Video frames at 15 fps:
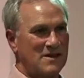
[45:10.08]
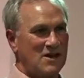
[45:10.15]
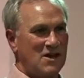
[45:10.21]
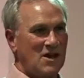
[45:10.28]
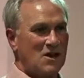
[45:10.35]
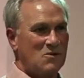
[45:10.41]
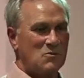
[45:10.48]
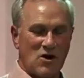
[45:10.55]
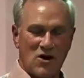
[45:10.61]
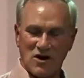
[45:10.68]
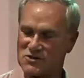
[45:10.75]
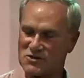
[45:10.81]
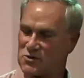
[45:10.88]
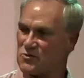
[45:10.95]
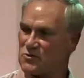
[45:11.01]
We also
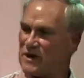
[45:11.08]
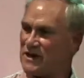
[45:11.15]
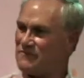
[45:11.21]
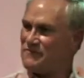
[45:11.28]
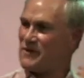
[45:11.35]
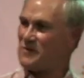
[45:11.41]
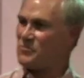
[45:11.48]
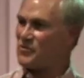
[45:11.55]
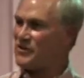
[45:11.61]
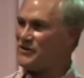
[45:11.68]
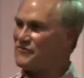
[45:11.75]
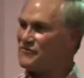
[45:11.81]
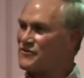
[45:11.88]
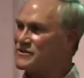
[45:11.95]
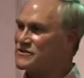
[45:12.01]
read very briefly
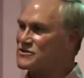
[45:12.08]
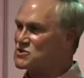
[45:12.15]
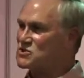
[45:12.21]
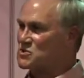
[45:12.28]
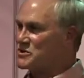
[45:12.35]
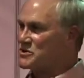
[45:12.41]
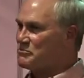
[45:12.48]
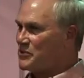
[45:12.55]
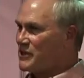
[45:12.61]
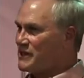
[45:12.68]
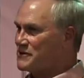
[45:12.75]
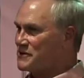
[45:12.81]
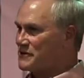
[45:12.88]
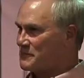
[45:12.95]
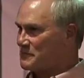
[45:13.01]
the story of Peter
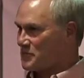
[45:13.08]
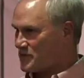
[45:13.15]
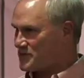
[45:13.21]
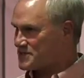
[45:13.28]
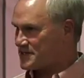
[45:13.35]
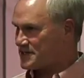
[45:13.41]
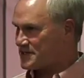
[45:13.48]
in prison.